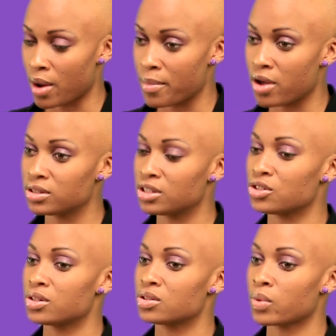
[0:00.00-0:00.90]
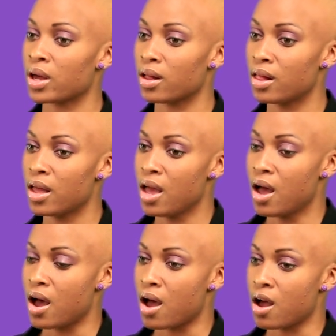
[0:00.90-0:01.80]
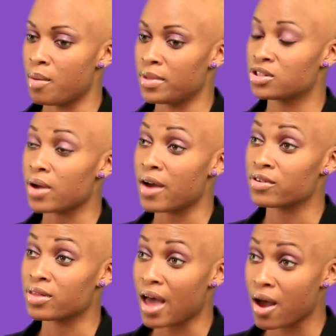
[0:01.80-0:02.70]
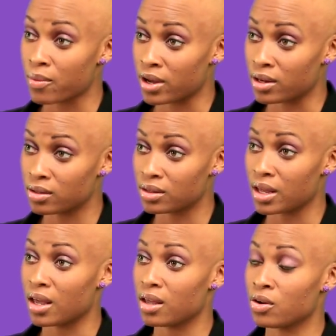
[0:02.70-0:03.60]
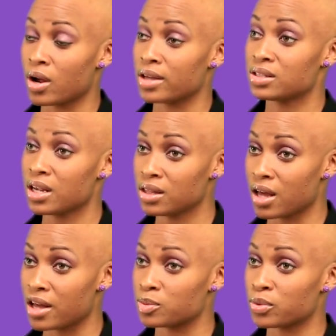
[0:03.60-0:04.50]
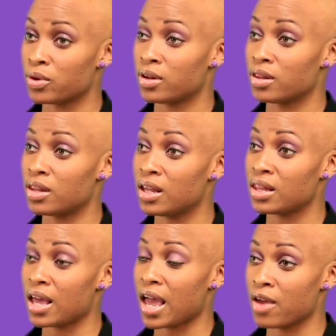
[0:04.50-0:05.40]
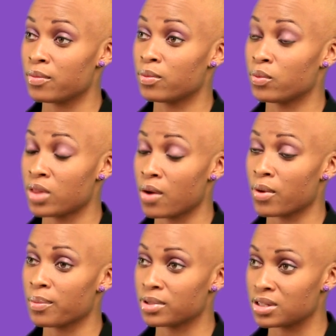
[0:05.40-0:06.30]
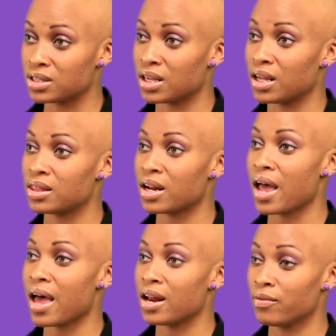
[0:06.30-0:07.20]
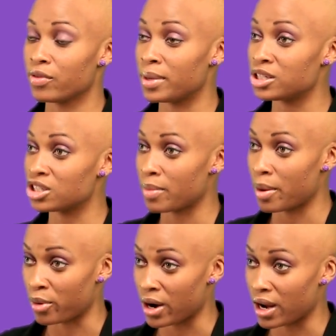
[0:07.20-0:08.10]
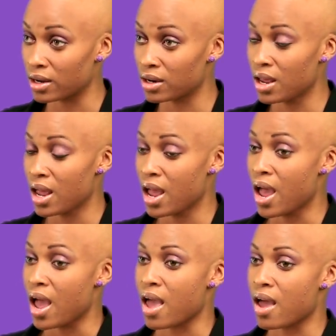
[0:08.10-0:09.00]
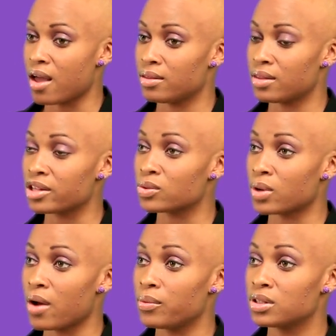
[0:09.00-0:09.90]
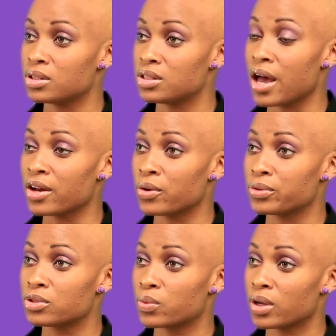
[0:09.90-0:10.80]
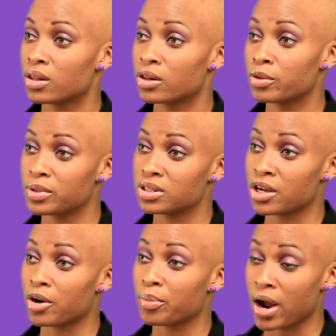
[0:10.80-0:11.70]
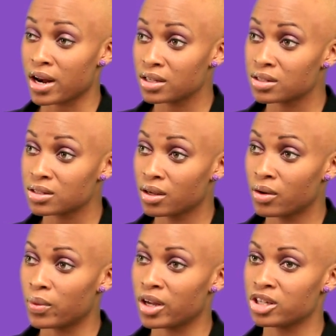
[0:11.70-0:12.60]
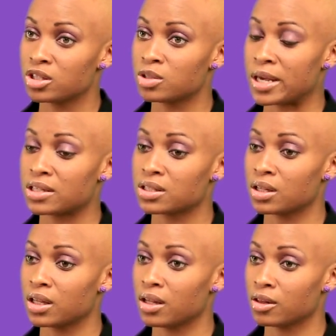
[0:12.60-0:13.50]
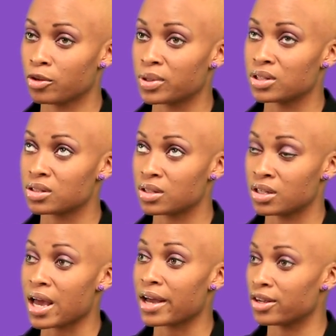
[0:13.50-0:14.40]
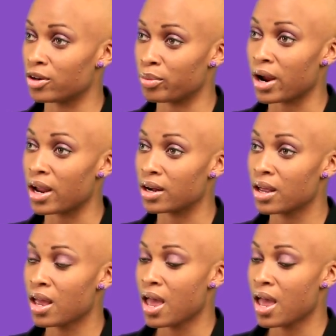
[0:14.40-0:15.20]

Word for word: grand mal seizure as well. Um, and so after that one, they, you know, I stayed in the hospital, and then they they were able to see that I had inflammation in my brain, and that's when I was diagnosed with lupus cerebritis, which is basically lupus attacking your brain